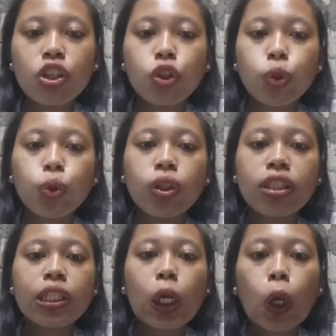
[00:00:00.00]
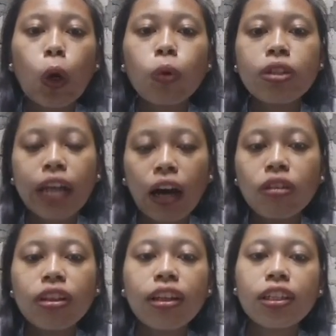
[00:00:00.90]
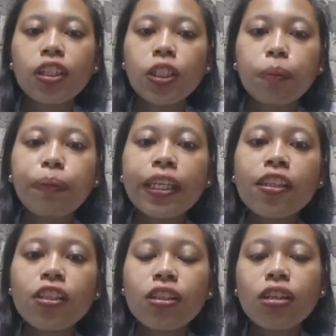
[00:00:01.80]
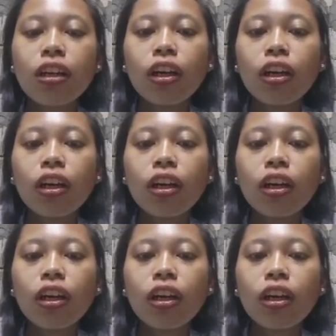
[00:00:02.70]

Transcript: should slow down their speech,